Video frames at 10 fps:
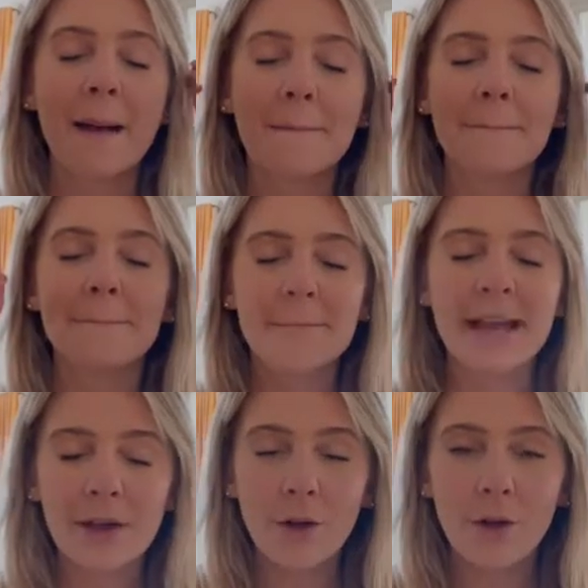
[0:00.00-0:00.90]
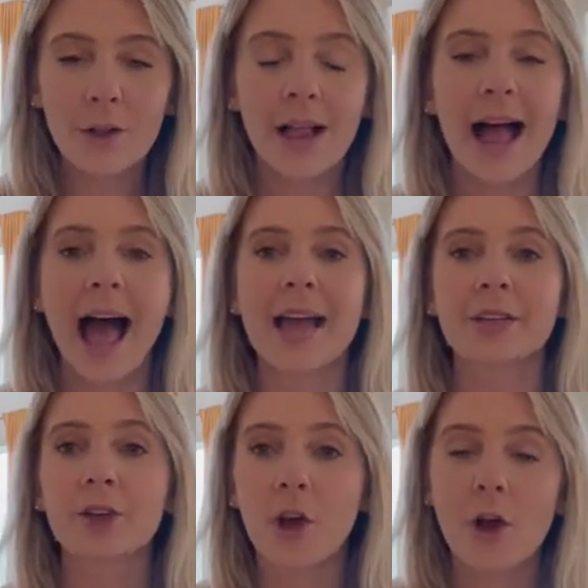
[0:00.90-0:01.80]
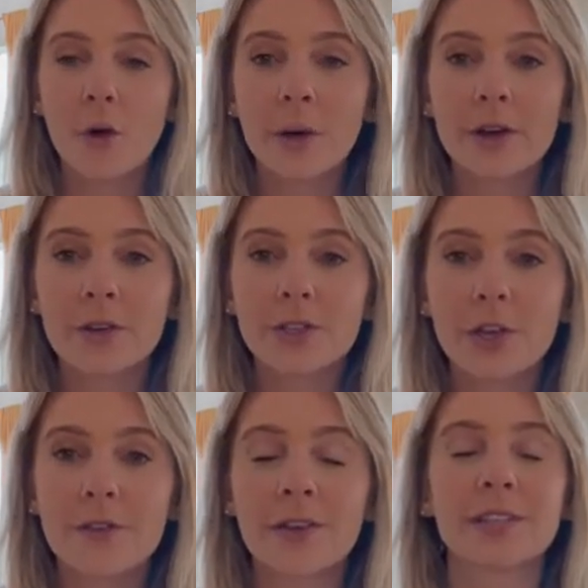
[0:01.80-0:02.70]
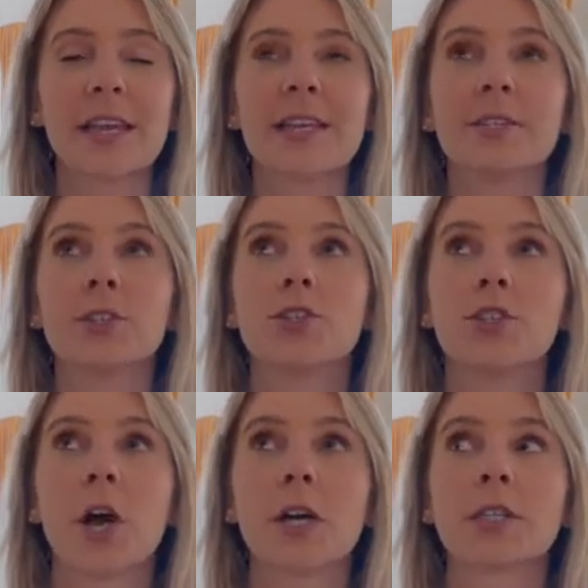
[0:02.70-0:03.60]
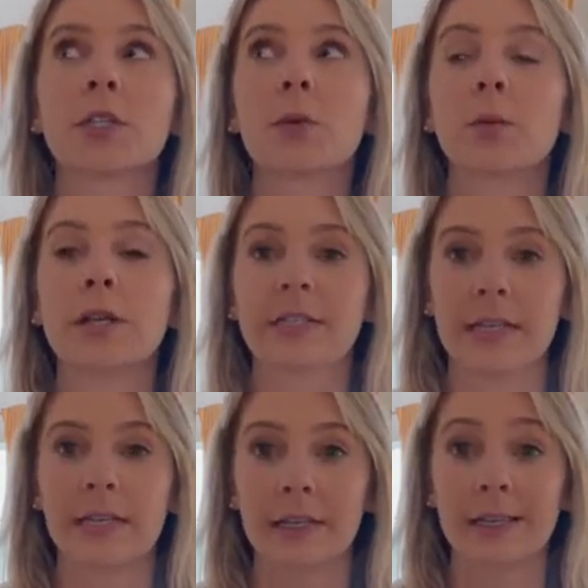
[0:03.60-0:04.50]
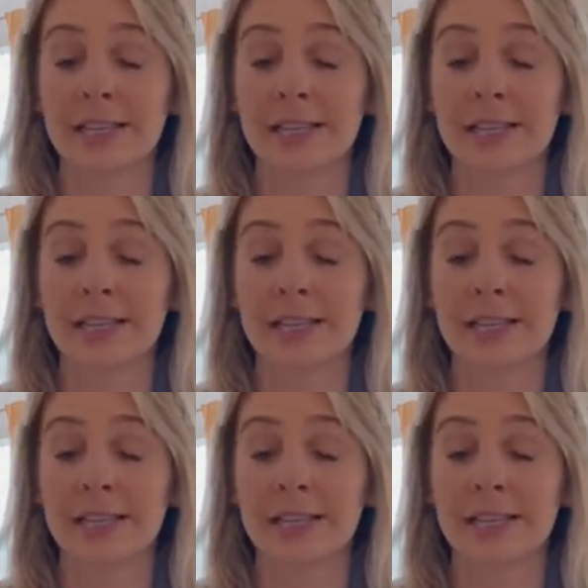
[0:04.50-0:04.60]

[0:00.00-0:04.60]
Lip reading: mail and courier service is just ridiculous,